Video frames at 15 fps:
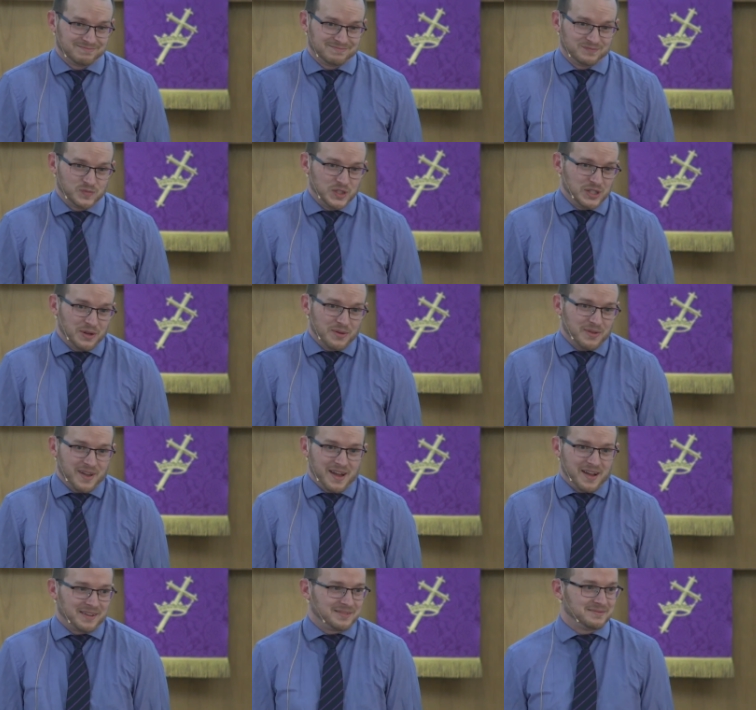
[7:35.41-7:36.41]
We know
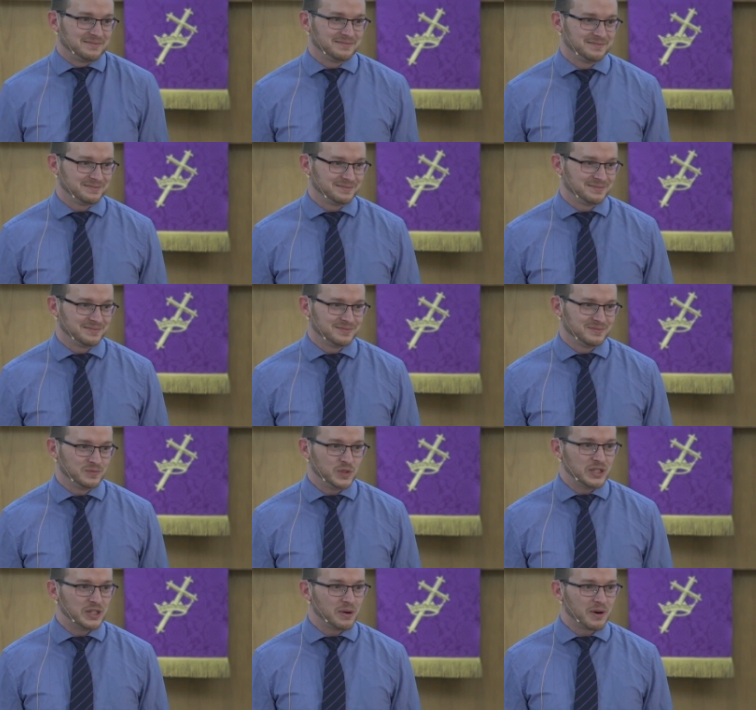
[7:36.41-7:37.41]
that. We
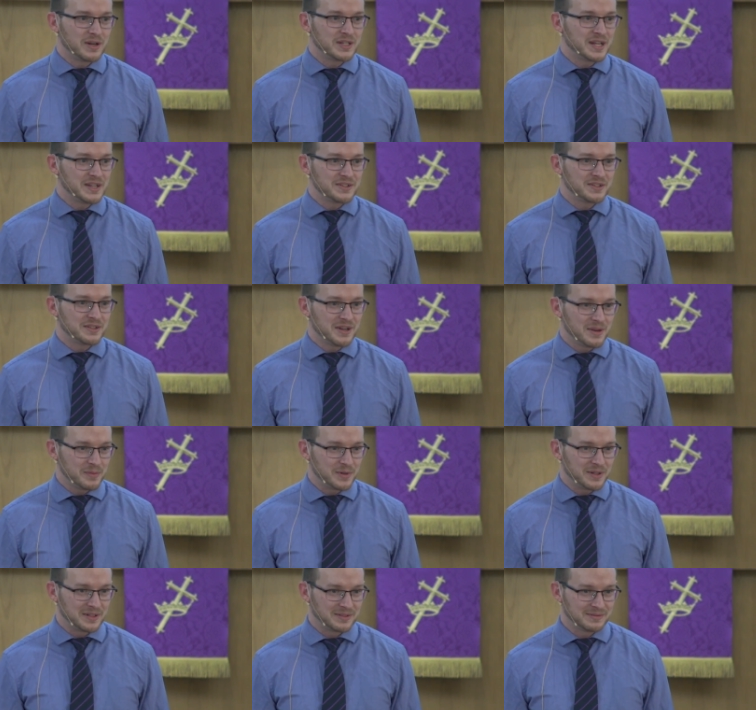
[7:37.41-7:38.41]
know our days are numbered.